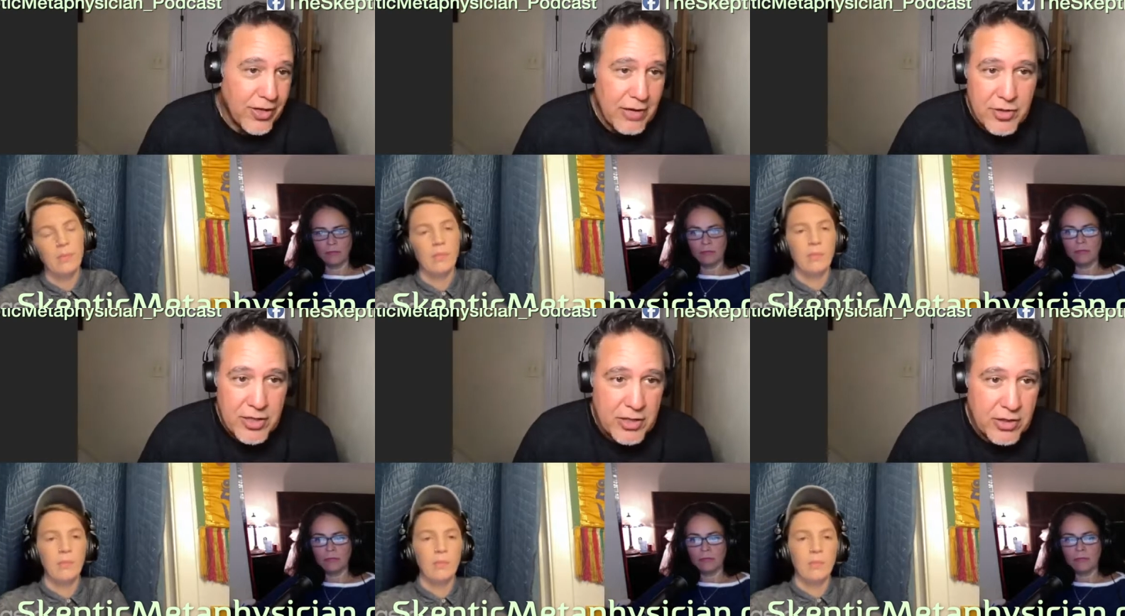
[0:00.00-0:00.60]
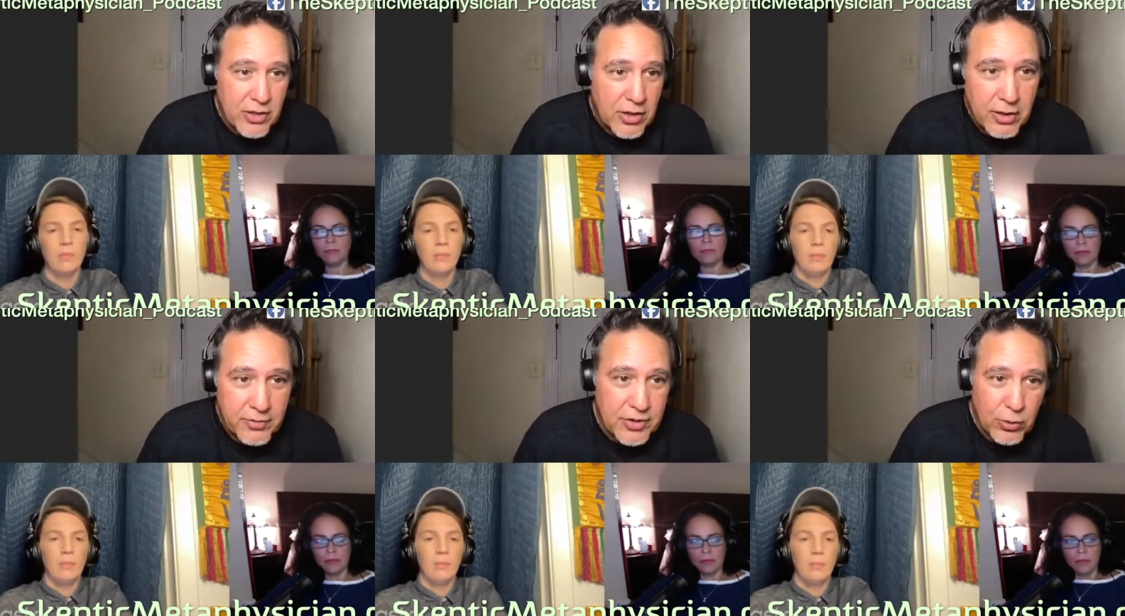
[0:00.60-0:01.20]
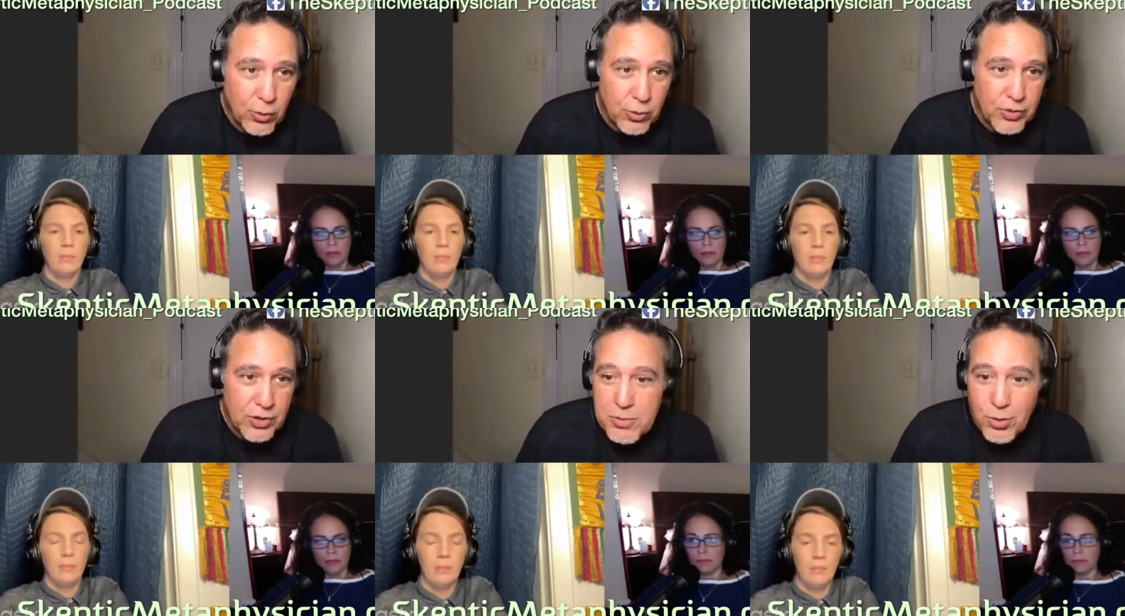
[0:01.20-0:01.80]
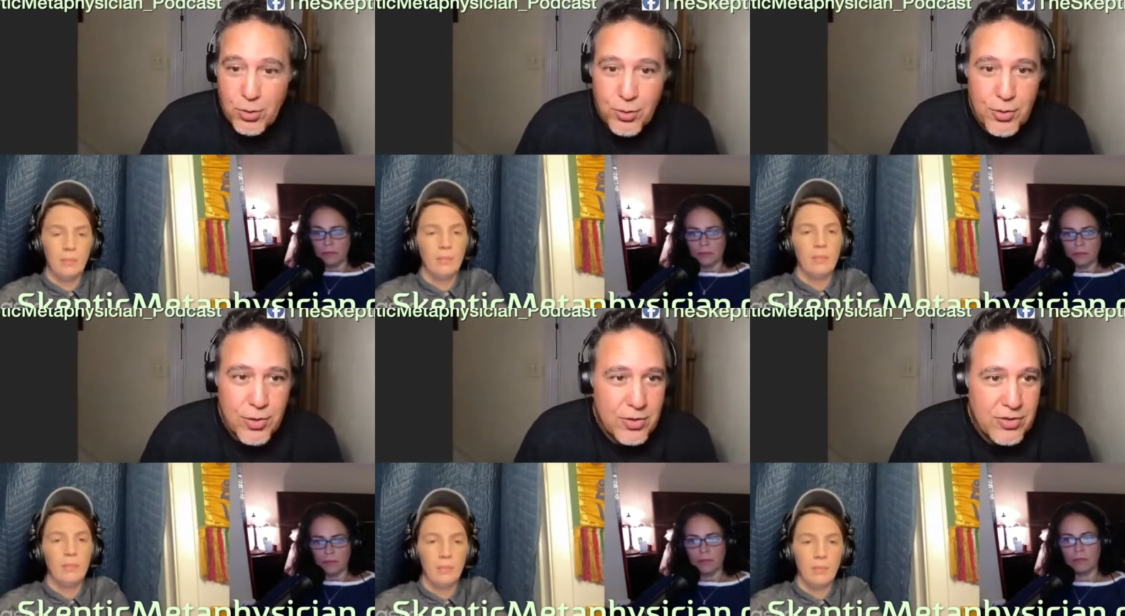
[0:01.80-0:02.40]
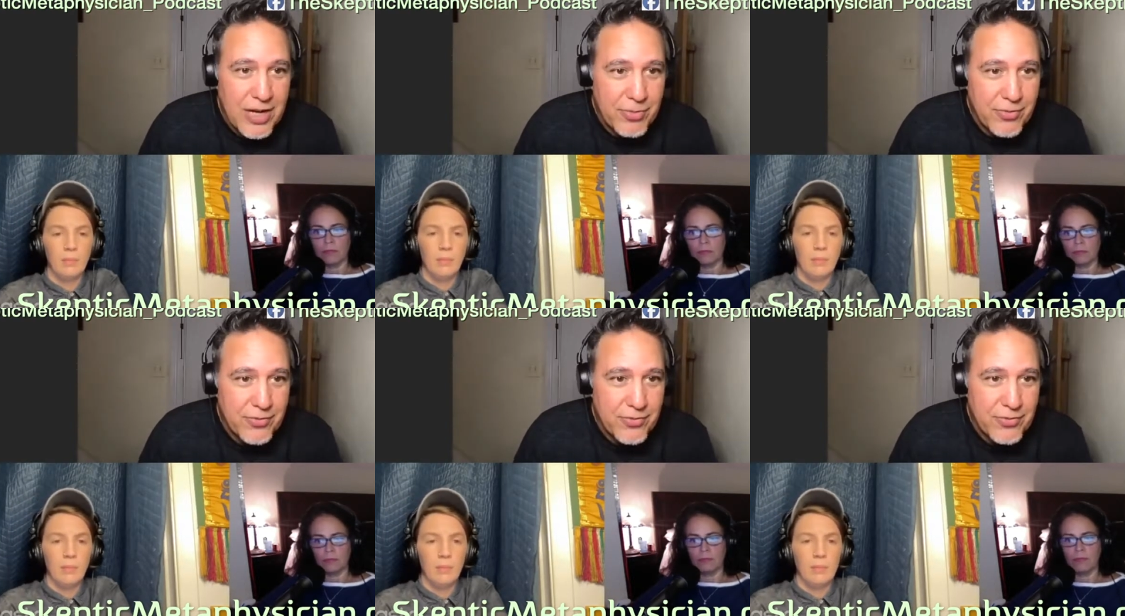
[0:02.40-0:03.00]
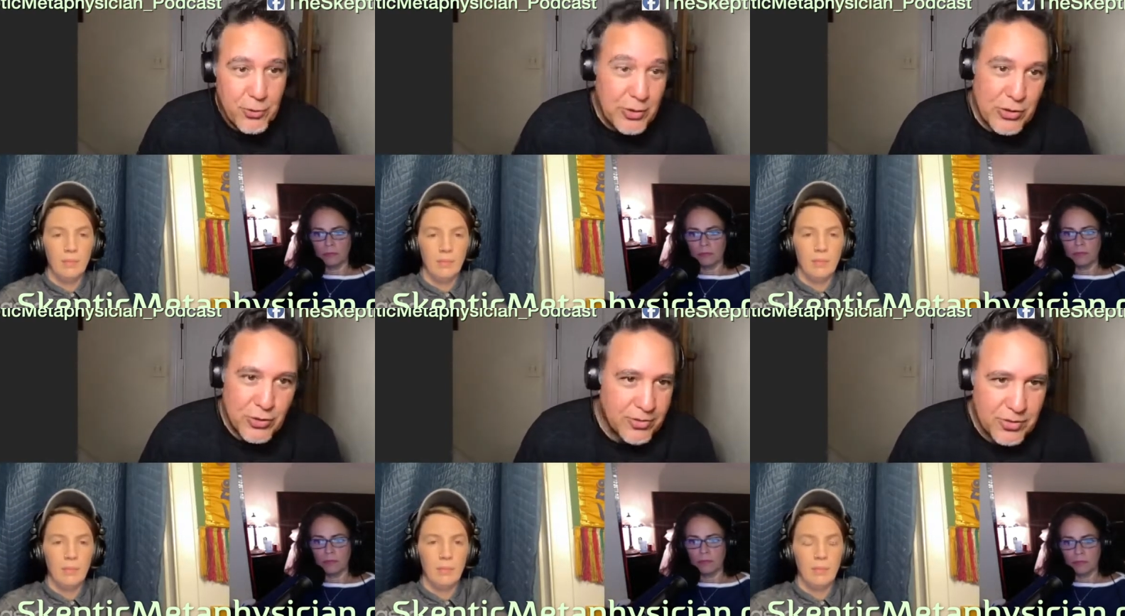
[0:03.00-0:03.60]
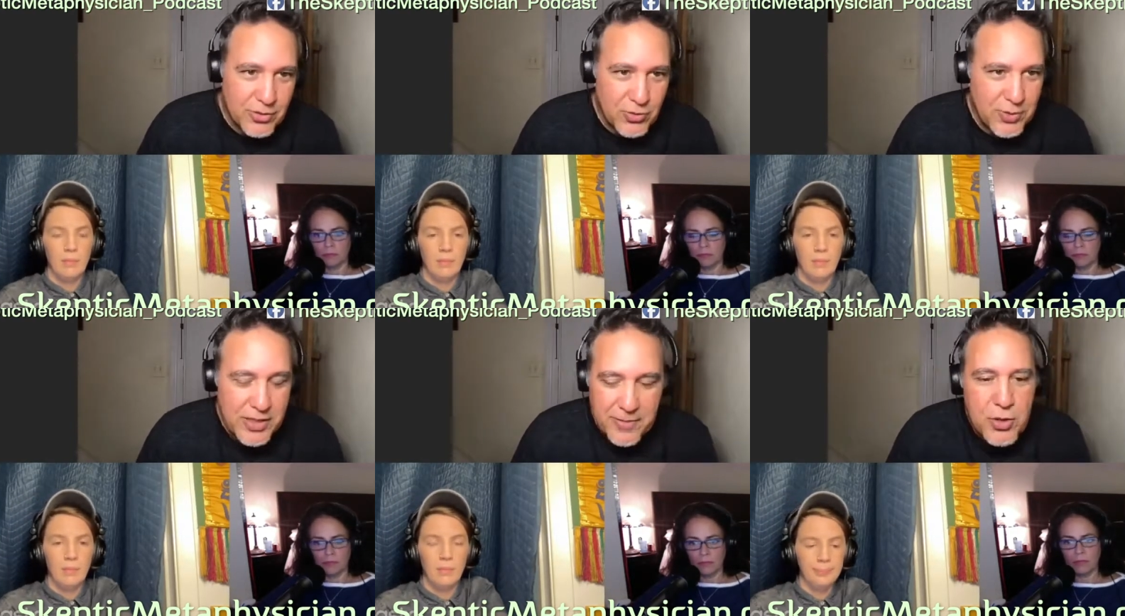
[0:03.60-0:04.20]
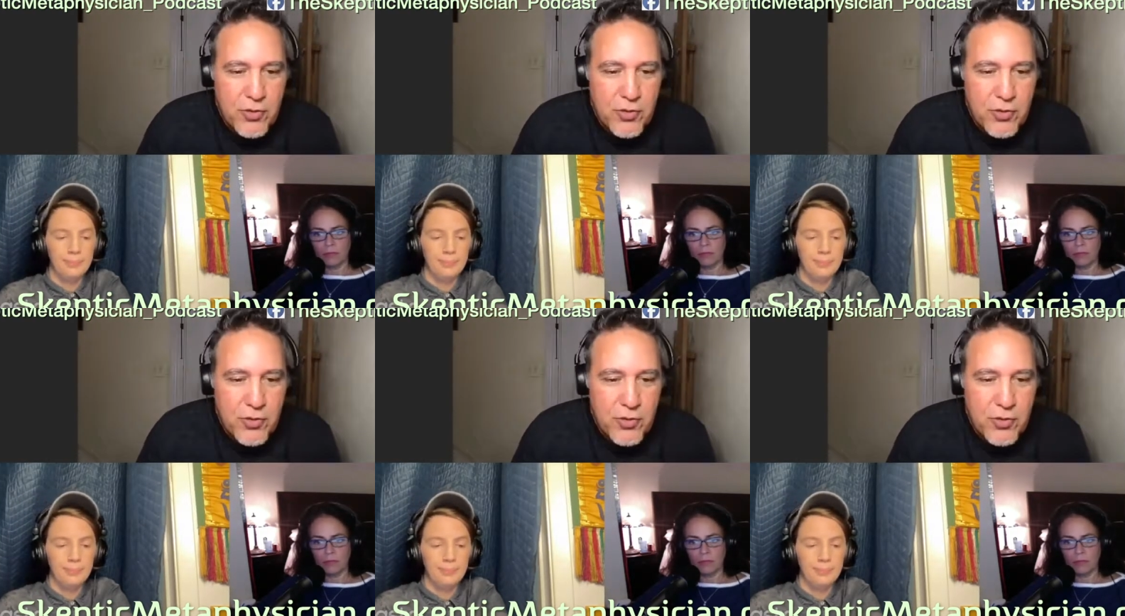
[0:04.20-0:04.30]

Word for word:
Speaker 1: are everything of the old Middle Earth type of creature, so to speak.